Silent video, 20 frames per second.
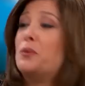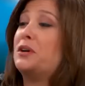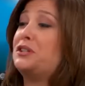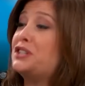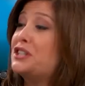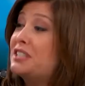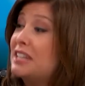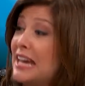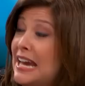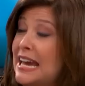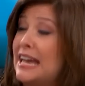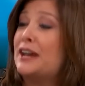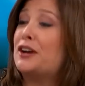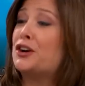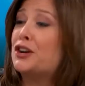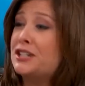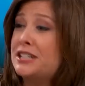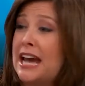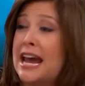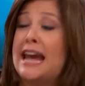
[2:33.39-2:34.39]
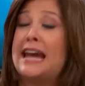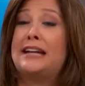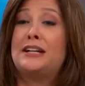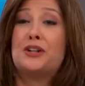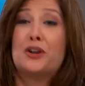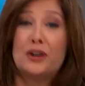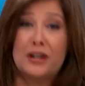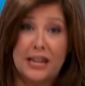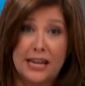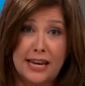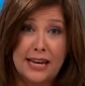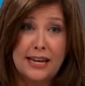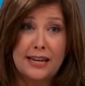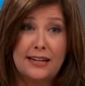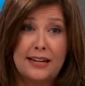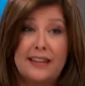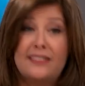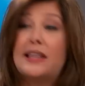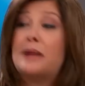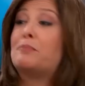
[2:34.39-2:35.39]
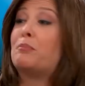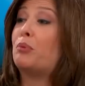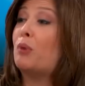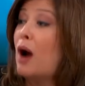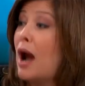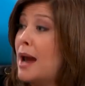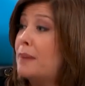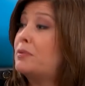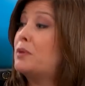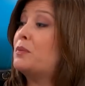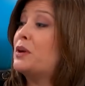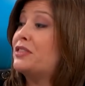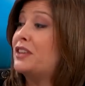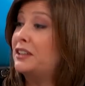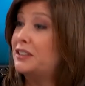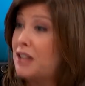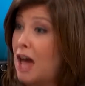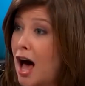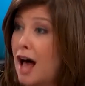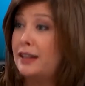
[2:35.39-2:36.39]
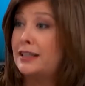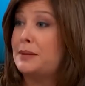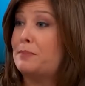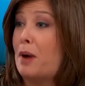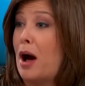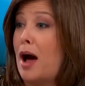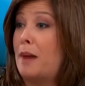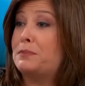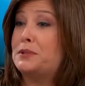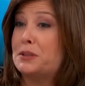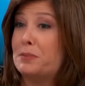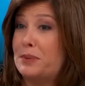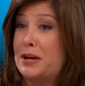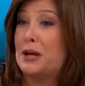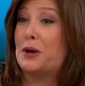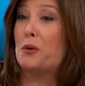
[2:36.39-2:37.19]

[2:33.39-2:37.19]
which is entertain your kid and then bribe them with a lollipop to be